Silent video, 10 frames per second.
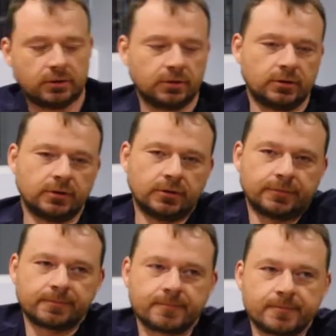
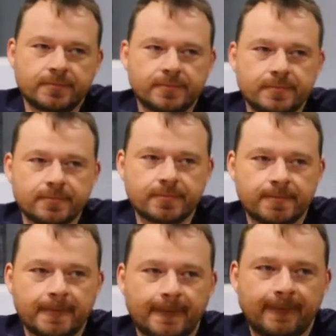
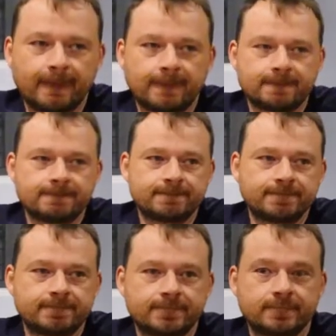
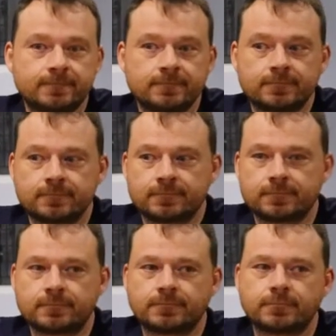
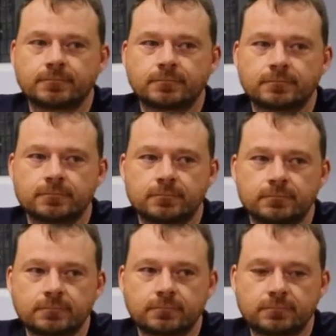
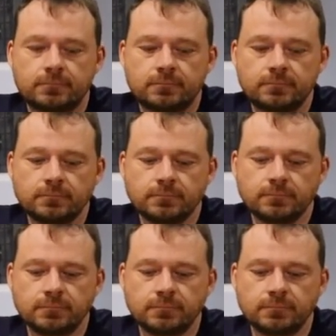(not speaking)